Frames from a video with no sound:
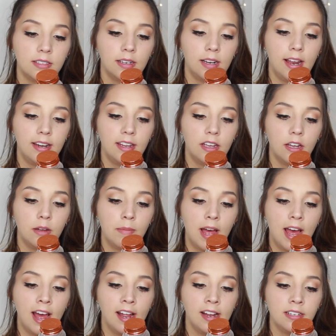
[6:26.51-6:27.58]
selenium
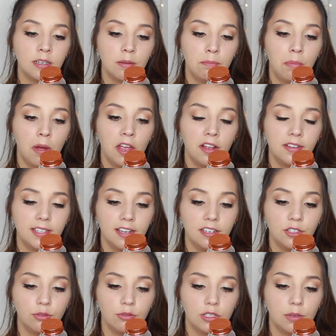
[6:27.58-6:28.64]
and
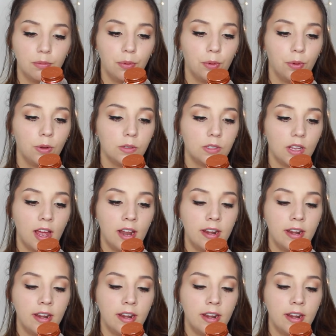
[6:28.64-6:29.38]
biotin to support